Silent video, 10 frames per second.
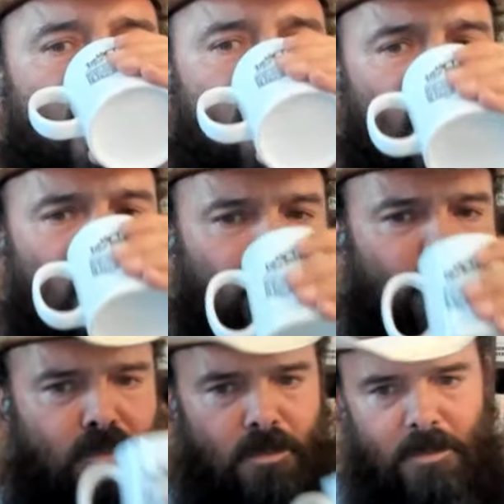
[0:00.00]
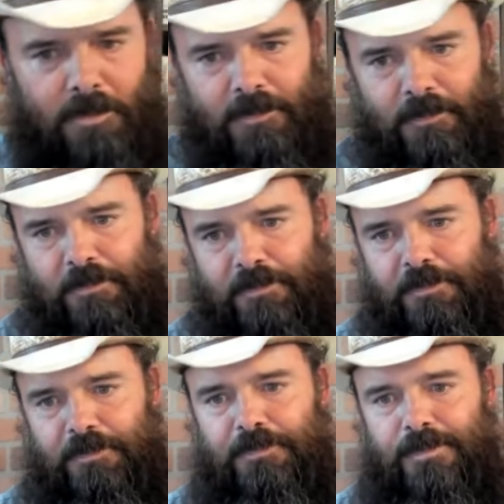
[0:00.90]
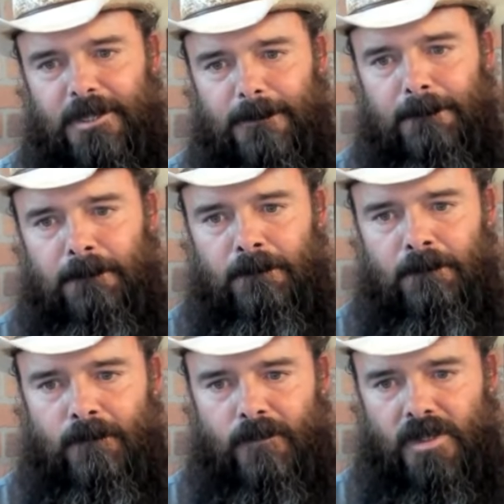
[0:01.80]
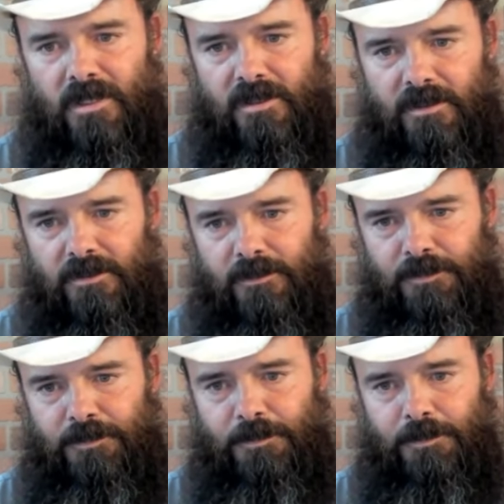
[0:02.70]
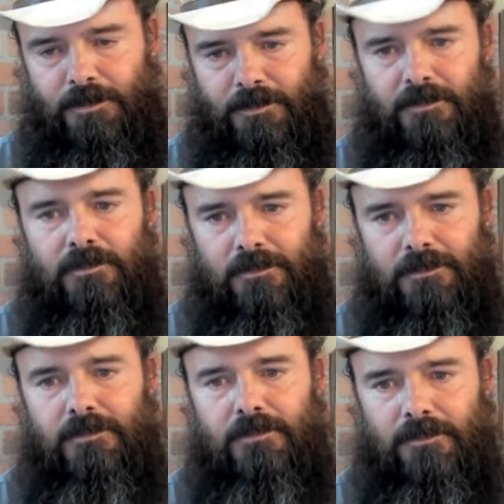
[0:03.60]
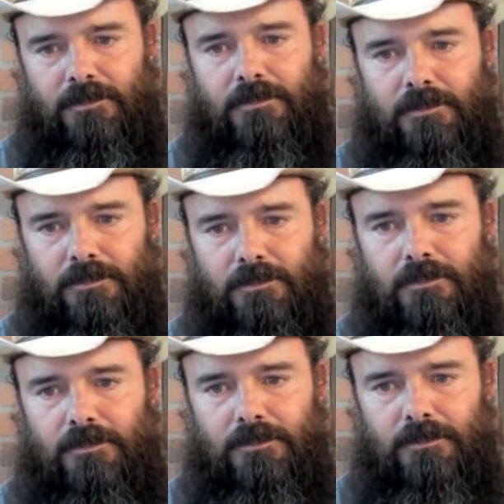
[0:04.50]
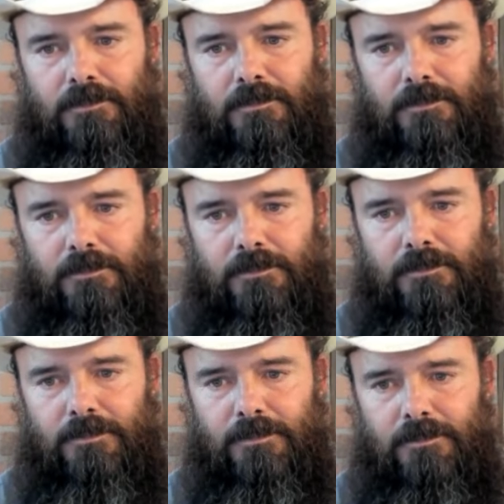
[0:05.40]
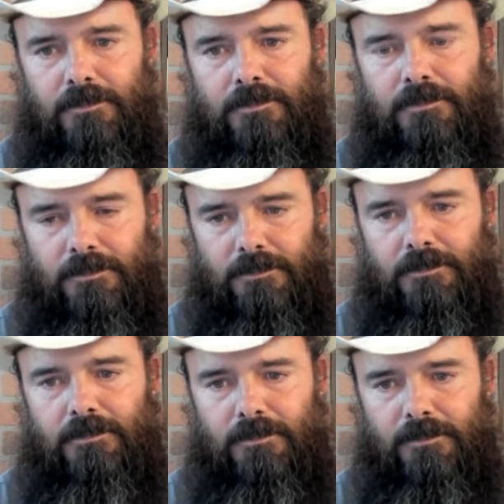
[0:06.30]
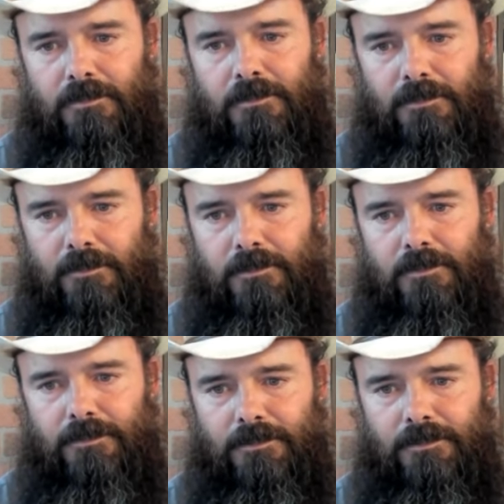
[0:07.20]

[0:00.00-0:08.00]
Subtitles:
(silent)